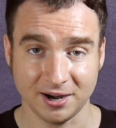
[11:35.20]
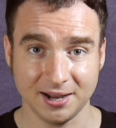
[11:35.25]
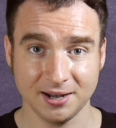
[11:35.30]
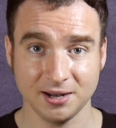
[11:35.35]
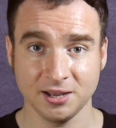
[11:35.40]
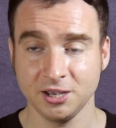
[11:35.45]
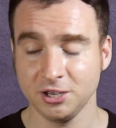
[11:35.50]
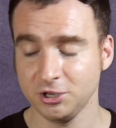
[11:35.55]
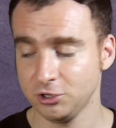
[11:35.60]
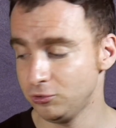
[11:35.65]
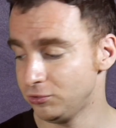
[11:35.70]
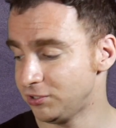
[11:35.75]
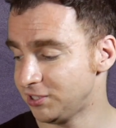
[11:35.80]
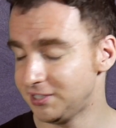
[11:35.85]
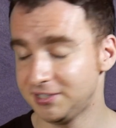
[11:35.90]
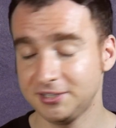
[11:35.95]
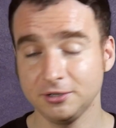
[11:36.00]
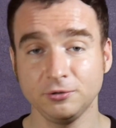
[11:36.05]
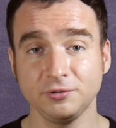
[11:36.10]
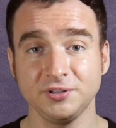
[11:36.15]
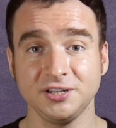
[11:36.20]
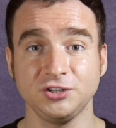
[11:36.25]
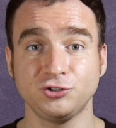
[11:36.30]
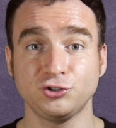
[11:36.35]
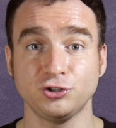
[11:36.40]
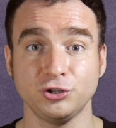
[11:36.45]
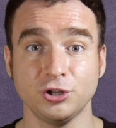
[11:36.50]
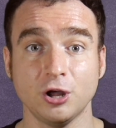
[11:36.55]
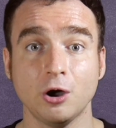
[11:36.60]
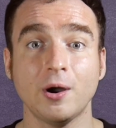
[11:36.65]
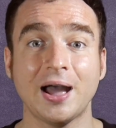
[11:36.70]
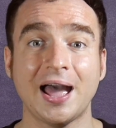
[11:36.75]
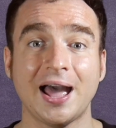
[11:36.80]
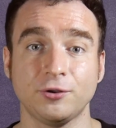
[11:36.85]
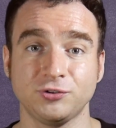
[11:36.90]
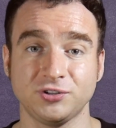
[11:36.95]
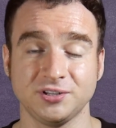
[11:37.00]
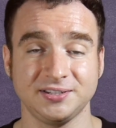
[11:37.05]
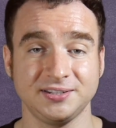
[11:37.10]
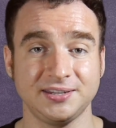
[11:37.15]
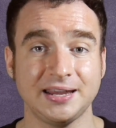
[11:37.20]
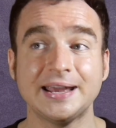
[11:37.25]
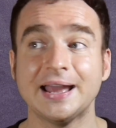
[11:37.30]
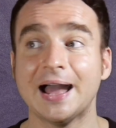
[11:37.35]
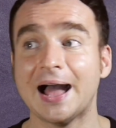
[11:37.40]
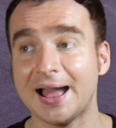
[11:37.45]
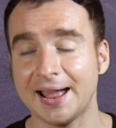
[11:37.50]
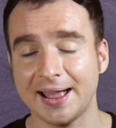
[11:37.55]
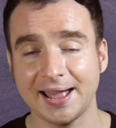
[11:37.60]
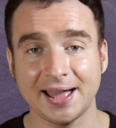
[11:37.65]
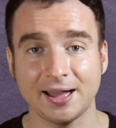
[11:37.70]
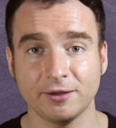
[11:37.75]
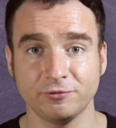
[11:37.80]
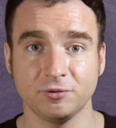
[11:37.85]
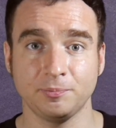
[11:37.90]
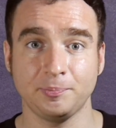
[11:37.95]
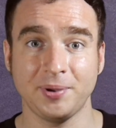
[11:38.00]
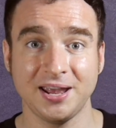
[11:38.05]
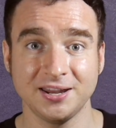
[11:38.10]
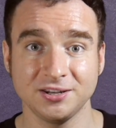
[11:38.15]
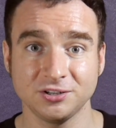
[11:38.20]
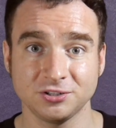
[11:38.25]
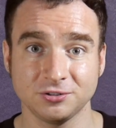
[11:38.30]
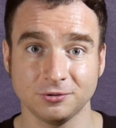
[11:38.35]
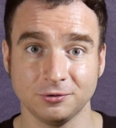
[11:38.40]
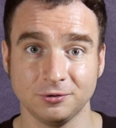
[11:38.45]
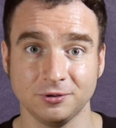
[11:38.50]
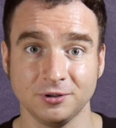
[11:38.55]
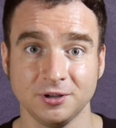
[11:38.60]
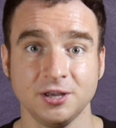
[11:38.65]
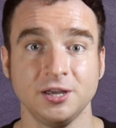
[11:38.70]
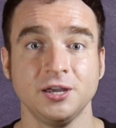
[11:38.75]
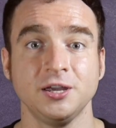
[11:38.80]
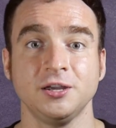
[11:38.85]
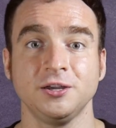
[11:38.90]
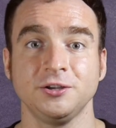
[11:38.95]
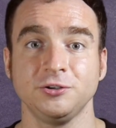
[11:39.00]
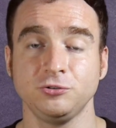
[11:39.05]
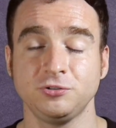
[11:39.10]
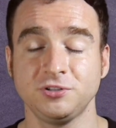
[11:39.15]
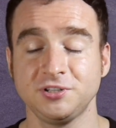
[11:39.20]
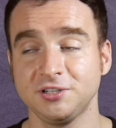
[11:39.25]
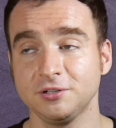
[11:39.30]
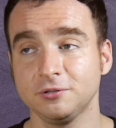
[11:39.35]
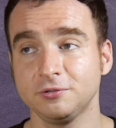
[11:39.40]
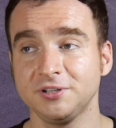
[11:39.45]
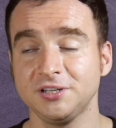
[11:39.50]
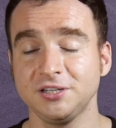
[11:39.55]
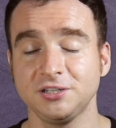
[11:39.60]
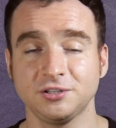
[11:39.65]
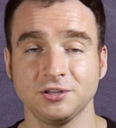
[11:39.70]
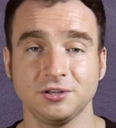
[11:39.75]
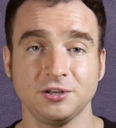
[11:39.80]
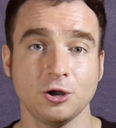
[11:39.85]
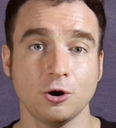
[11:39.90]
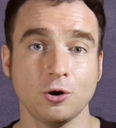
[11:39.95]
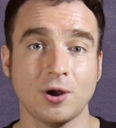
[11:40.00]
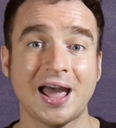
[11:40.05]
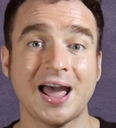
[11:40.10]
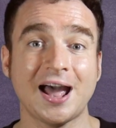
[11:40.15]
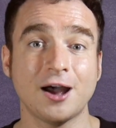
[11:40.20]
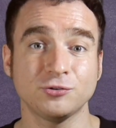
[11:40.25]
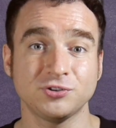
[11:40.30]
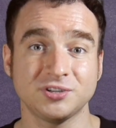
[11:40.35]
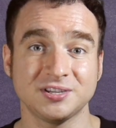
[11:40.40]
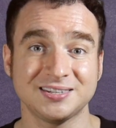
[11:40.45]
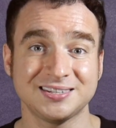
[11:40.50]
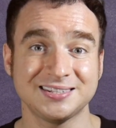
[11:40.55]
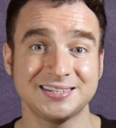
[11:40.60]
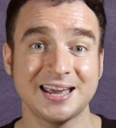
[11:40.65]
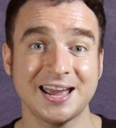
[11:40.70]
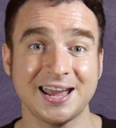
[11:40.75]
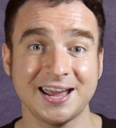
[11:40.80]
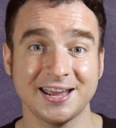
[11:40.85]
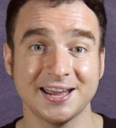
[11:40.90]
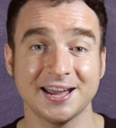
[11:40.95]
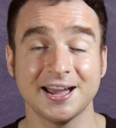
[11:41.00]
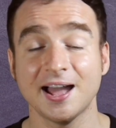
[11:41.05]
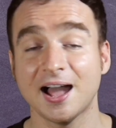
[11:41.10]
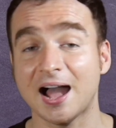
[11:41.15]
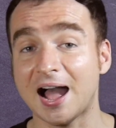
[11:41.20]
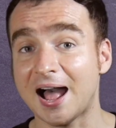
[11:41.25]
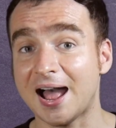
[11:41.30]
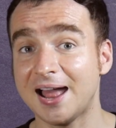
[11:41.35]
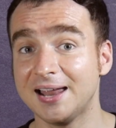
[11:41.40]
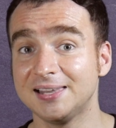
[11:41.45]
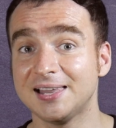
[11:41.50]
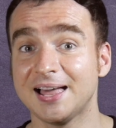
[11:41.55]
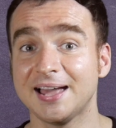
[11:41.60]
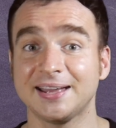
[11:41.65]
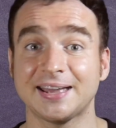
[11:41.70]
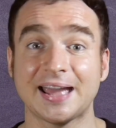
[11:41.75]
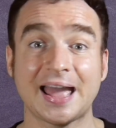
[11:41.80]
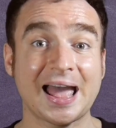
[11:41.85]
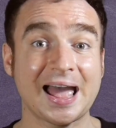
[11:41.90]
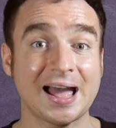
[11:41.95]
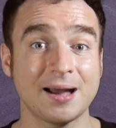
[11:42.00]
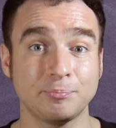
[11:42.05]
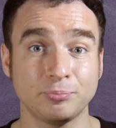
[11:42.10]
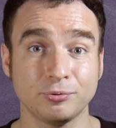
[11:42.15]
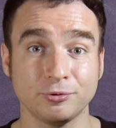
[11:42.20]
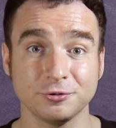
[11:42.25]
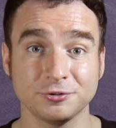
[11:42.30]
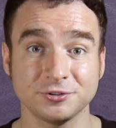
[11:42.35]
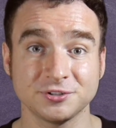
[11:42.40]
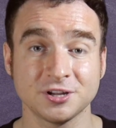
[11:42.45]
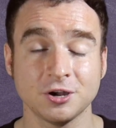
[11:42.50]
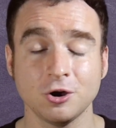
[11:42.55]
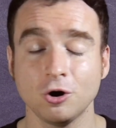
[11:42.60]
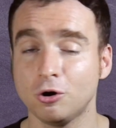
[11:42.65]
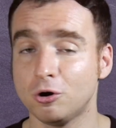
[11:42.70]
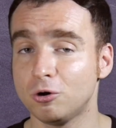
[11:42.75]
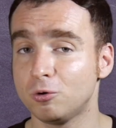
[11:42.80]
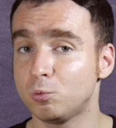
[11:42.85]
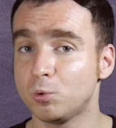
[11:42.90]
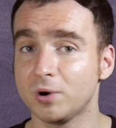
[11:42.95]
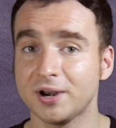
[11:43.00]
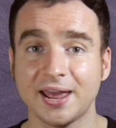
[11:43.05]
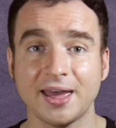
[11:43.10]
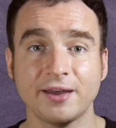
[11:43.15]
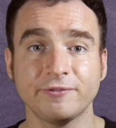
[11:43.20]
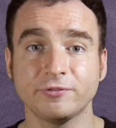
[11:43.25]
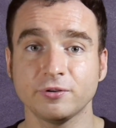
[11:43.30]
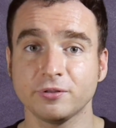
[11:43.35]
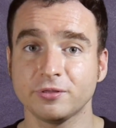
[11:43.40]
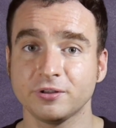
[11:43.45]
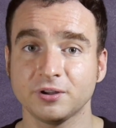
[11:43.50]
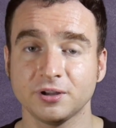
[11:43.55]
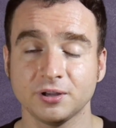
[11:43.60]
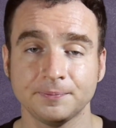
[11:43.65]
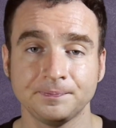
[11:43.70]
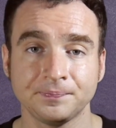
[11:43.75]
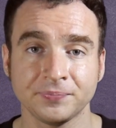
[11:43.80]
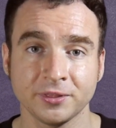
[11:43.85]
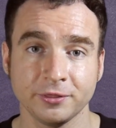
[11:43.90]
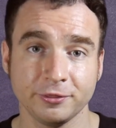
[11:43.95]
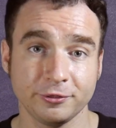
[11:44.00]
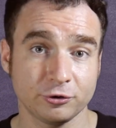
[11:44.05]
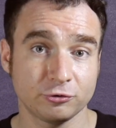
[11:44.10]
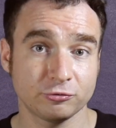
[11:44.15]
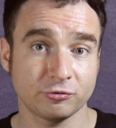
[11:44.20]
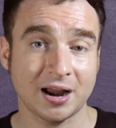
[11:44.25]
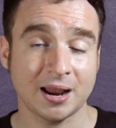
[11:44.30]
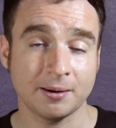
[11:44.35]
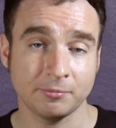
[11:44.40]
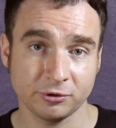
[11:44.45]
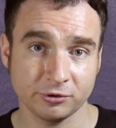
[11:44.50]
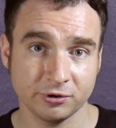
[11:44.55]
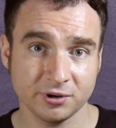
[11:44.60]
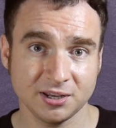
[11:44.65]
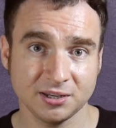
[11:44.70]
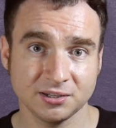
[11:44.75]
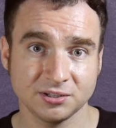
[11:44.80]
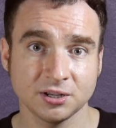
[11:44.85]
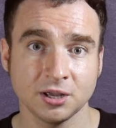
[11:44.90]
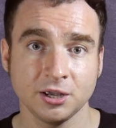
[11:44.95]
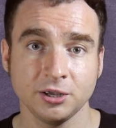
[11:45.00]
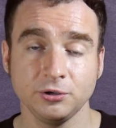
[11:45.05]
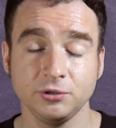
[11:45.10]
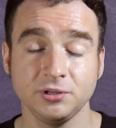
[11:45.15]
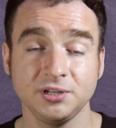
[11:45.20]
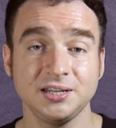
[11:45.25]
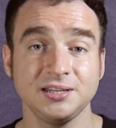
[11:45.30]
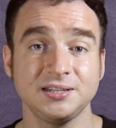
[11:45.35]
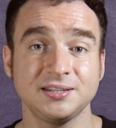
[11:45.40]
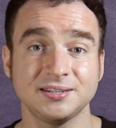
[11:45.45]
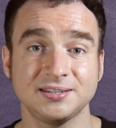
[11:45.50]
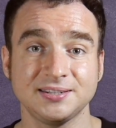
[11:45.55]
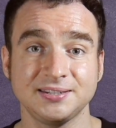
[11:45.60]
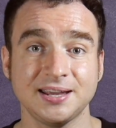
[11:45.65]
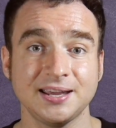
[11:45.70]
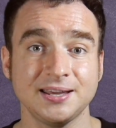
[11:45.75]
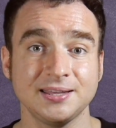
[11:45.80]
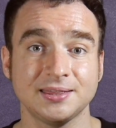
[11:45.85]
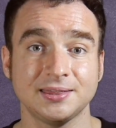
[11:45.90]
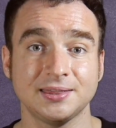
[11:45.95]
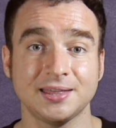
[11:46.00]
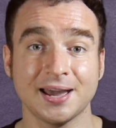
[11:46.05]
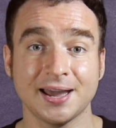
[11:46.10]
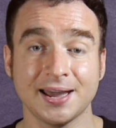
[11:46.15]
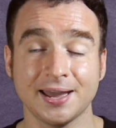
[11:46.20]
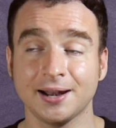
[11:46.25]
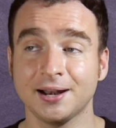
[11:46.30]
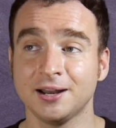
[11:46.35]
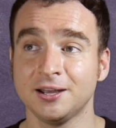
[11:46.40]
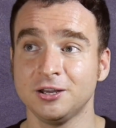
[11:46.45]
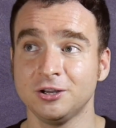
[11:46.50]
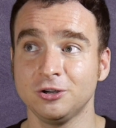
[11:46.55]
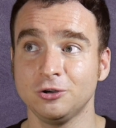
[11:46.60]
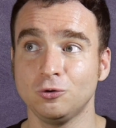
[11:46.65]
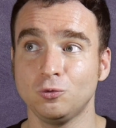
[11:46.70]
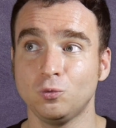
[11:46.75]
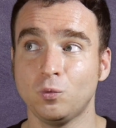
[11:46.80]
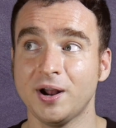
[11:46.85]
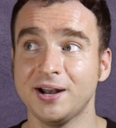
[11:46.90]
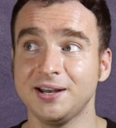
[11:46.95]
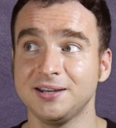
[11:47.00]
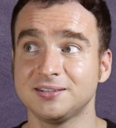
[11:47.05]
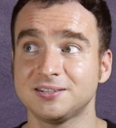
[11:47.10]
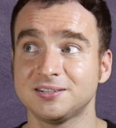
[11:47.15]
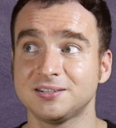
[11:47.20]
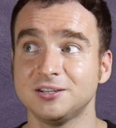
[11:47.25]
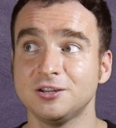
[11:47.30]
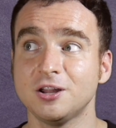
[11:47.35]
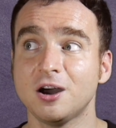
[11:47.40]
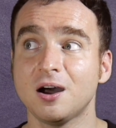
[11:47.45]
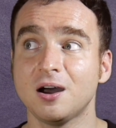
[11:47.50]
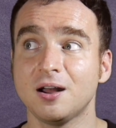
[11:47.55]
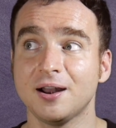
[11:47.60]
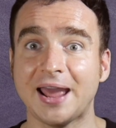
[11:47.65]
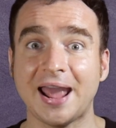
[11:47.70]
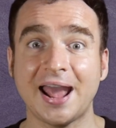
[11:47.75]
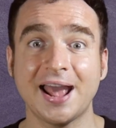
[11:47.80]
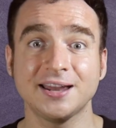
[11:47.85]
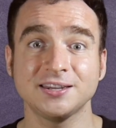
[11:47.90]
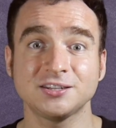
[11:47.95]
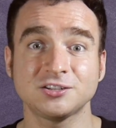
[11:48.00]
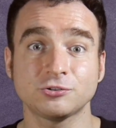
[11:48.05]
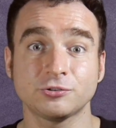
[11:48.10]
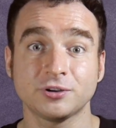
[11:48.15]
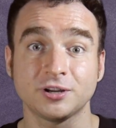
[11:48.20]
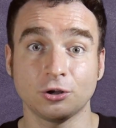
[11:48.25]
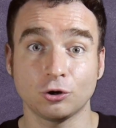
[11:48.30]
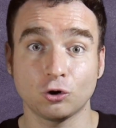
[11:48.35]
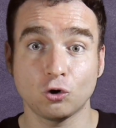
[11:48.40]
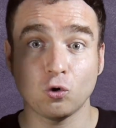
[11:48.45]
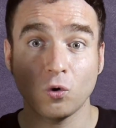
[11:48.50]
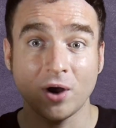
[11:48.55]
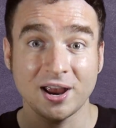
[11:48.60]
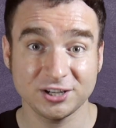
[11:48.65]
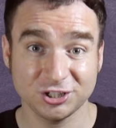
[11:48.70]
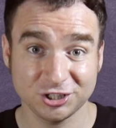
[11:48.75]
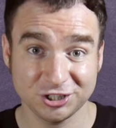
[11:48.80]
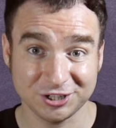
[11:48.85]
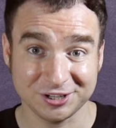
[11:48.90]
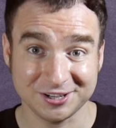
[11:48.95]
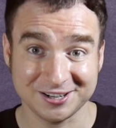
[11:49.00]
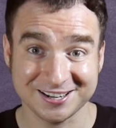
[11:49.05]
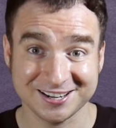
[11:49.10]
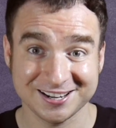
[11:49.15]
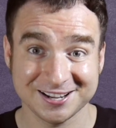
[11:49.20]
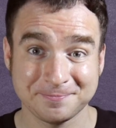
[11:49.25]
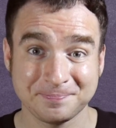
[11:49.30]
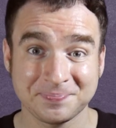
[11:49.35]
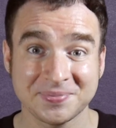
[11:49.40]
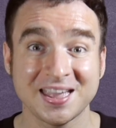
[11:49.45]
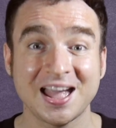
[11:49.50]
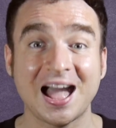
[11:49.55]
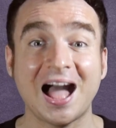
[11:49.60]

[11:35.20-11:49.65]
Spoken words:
right? You still need to know how to say, I have a pencil. You still need to know how to say, I like apples, or whatever the grammar is. You need to say that when it's not answering a question.